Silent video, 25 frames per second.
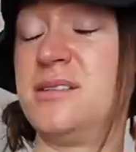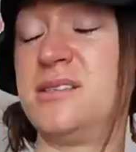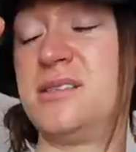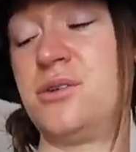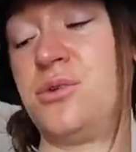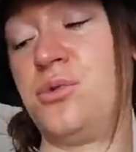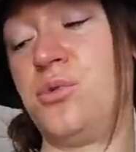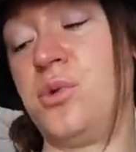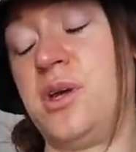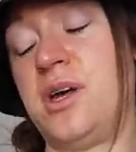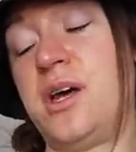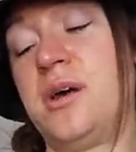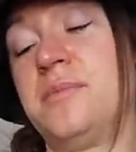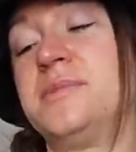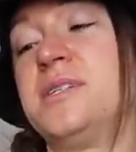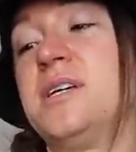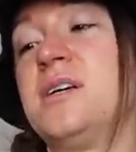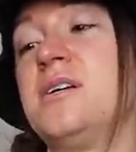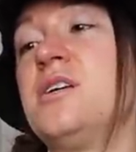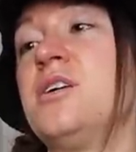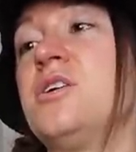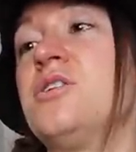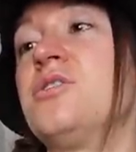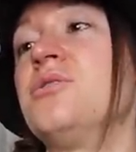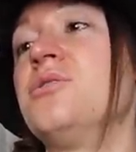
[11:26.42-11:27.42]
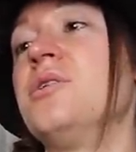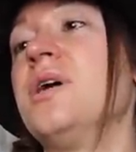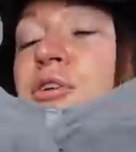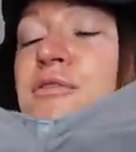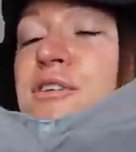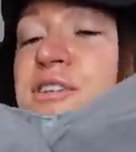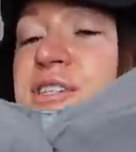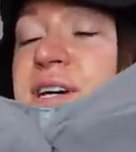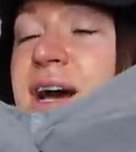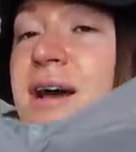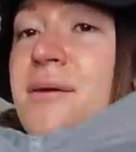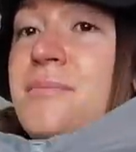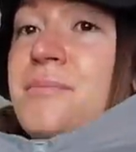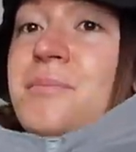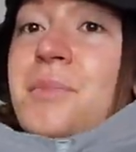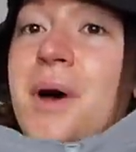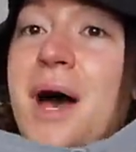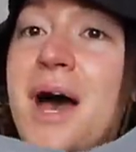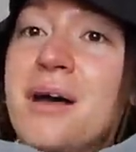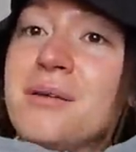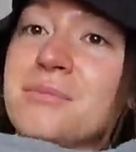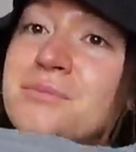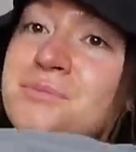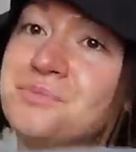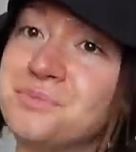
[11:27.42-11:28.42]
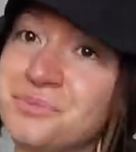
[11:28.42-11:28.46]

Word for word: so we'll update you over time. But